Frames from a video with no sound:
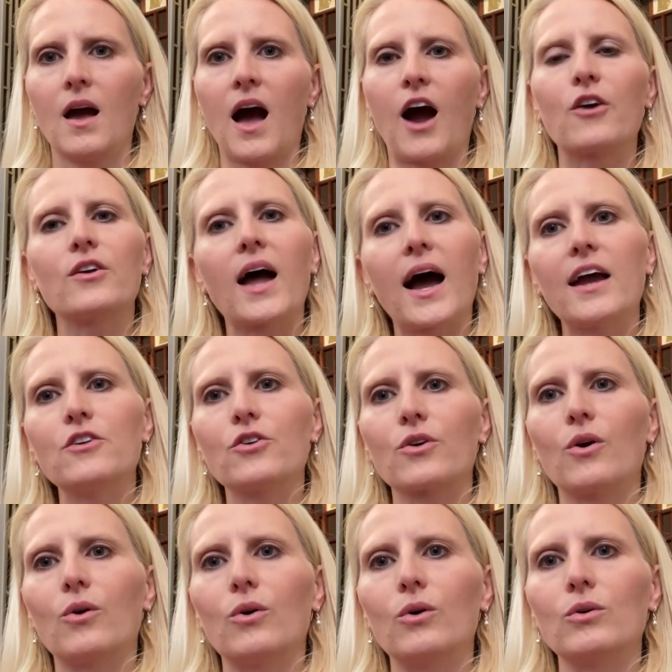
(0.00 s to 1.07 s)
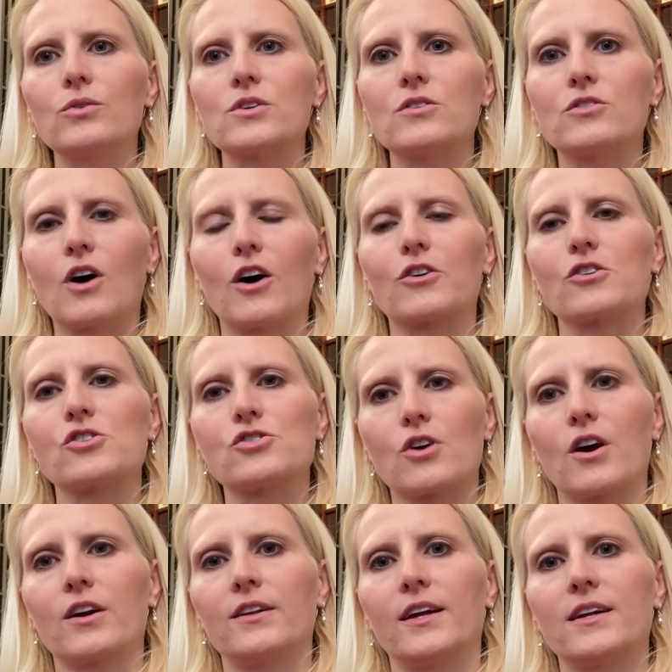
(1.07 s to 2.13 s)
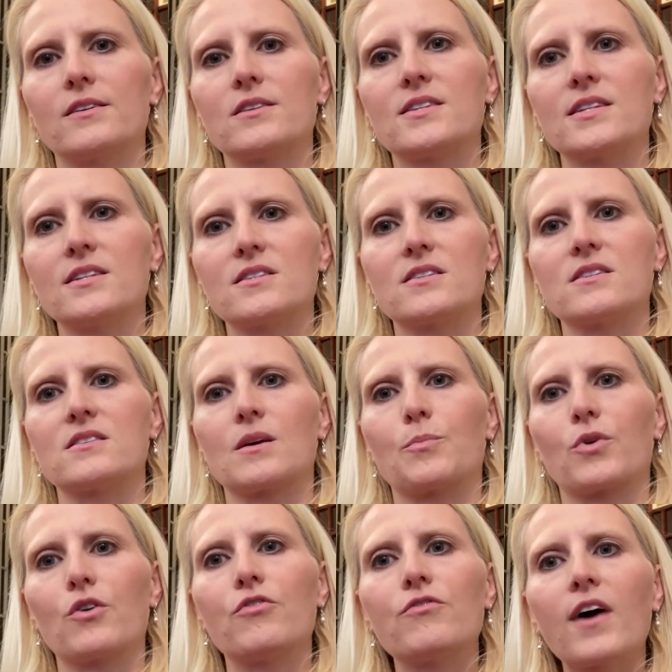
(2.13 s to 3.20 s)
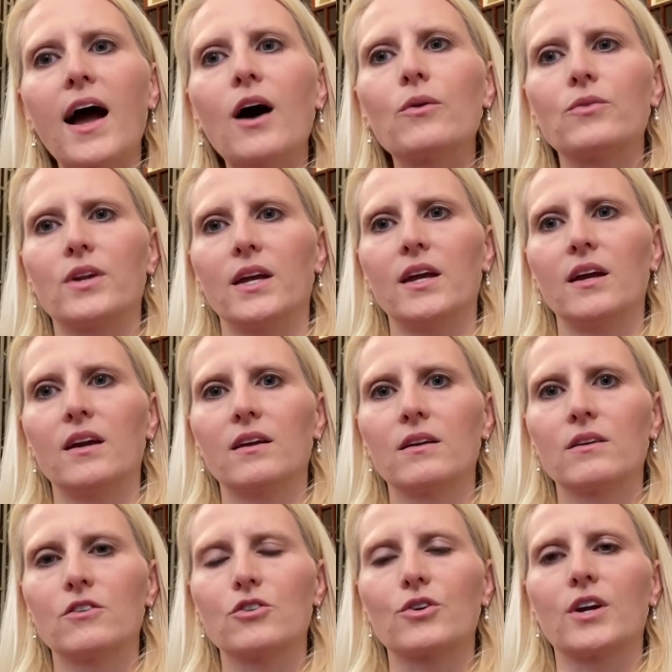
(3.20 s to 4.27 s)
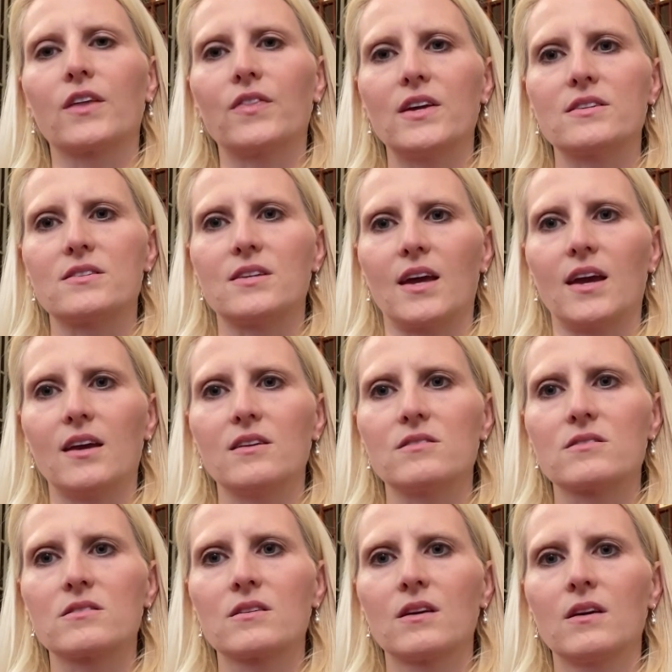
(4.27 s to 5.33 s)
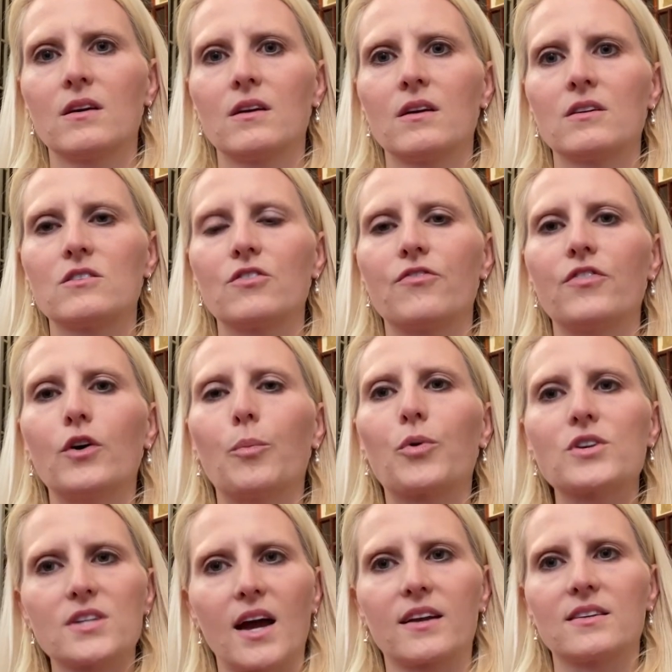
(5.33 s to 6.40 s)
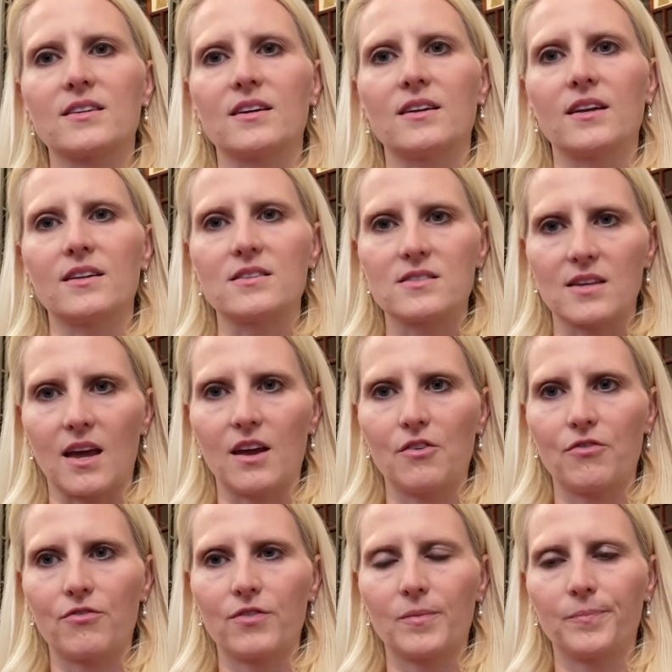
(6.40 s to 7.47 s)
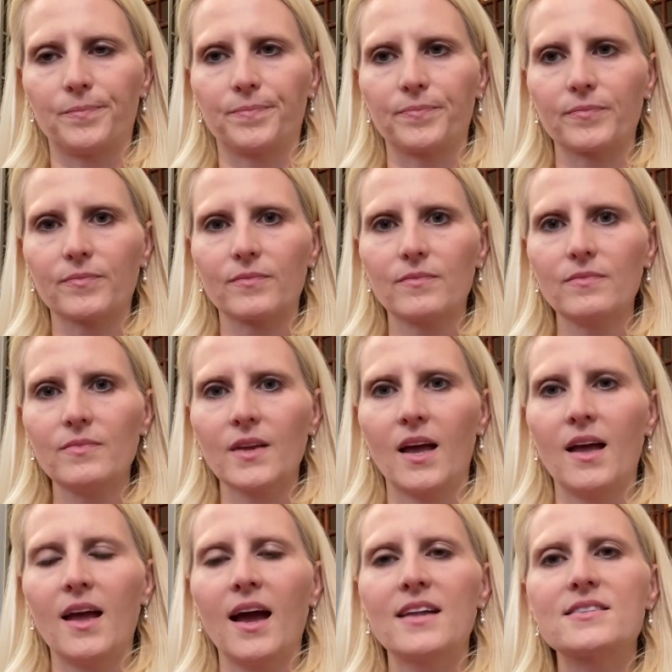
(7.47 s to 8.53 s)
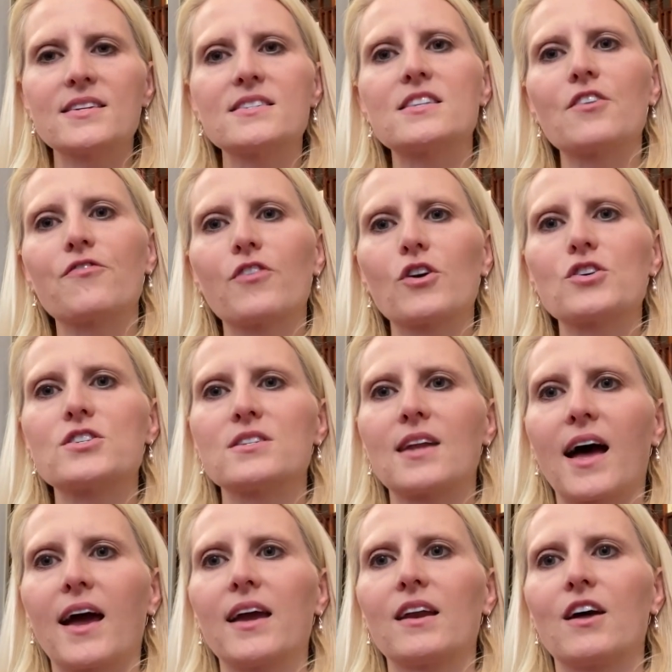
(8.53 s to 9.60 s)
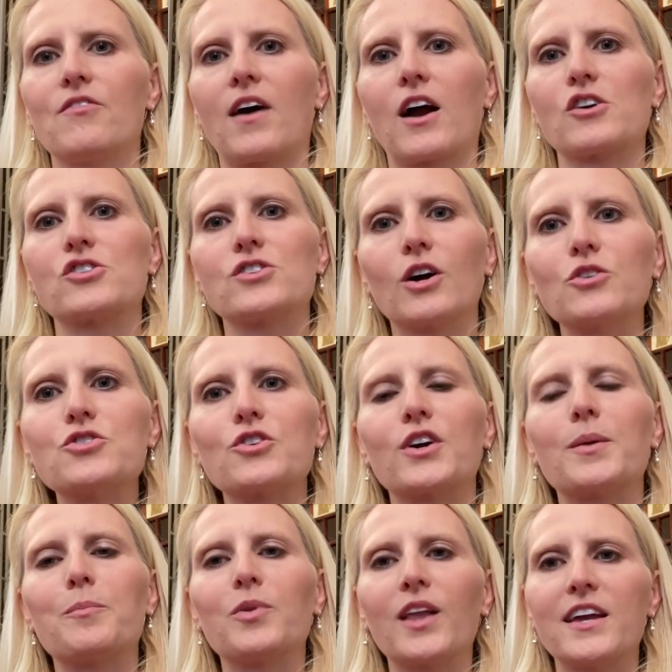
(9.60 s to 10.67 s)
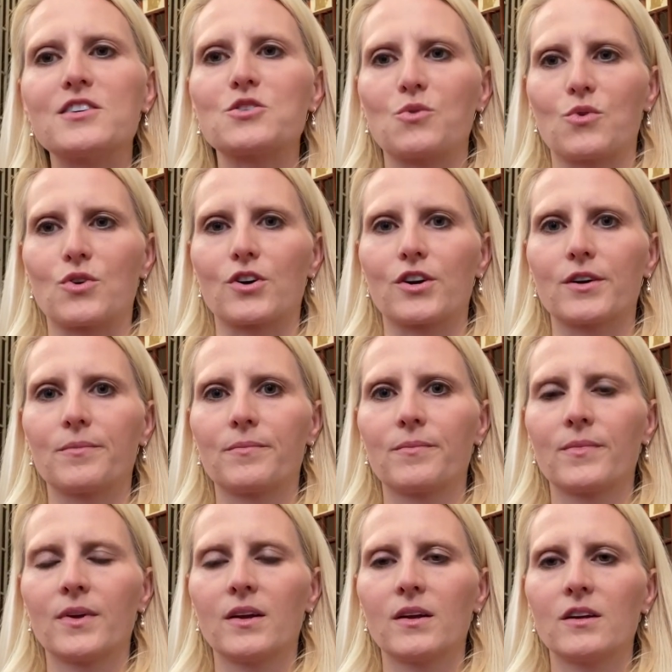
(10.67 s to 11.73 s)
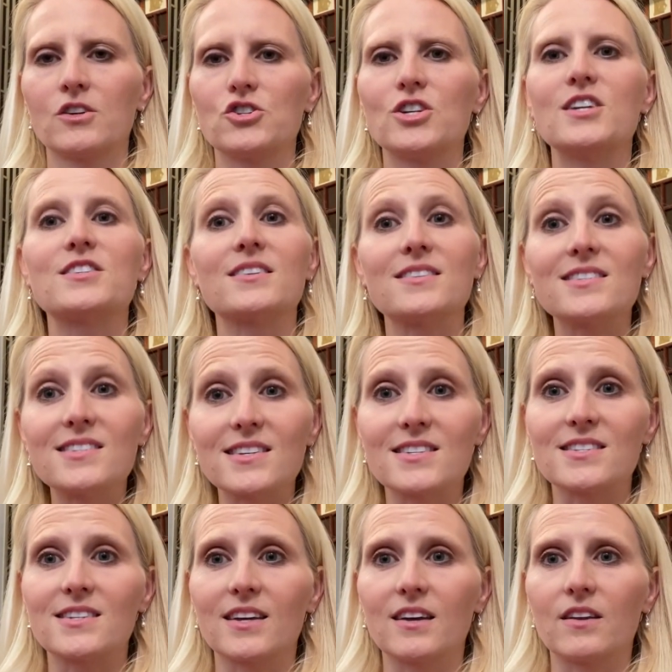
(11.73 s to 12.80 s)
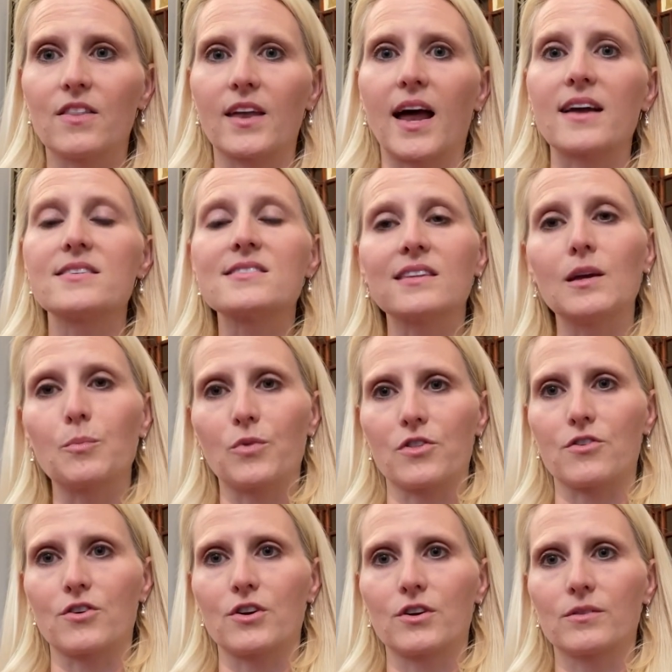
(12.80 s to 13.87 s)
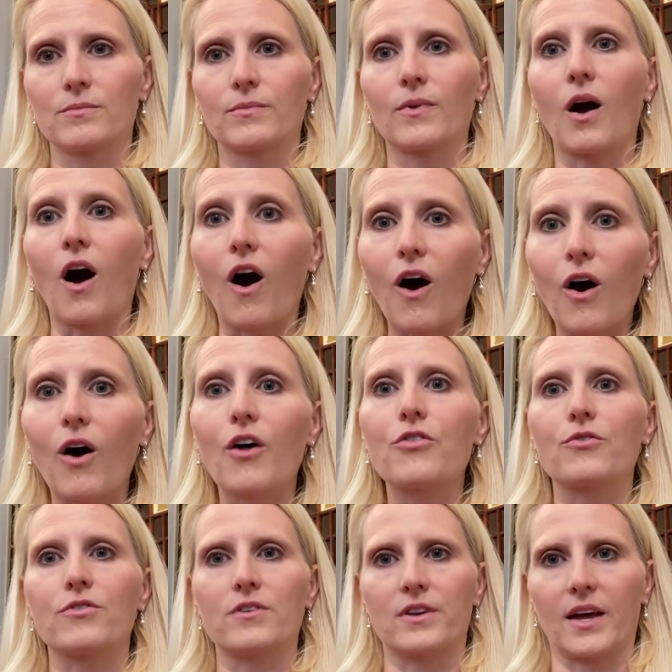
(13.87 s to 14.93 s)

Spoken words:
Our 9-year-old daughter, Charlotte, senses a profound need during these days to feel protected and safe. And since the first night of our shelter-in-place order, she has insisted that I sleep with her all through the